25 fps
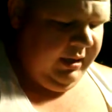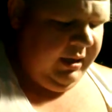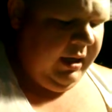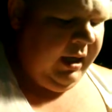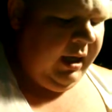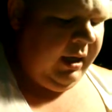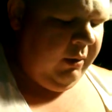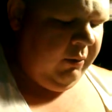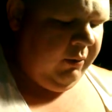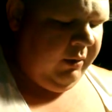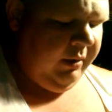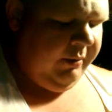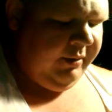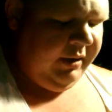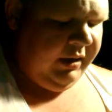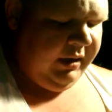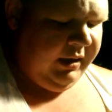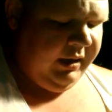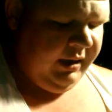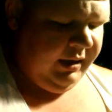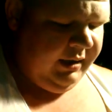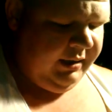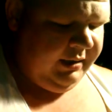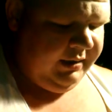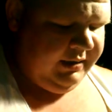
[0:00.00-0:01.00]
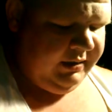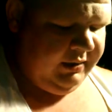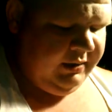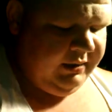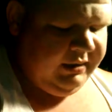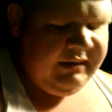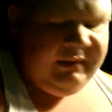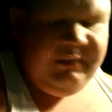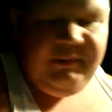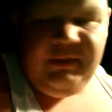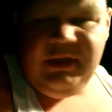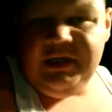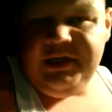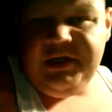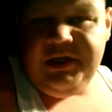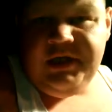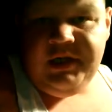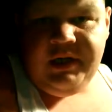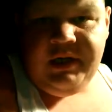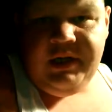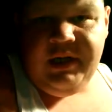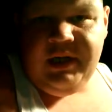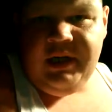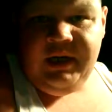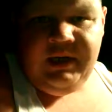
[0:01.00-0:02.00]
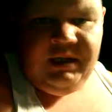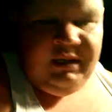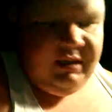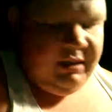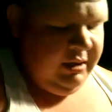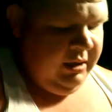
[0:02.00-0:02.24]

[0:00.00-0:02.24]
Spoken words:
and a ribbon cut, so it's a mixture cut.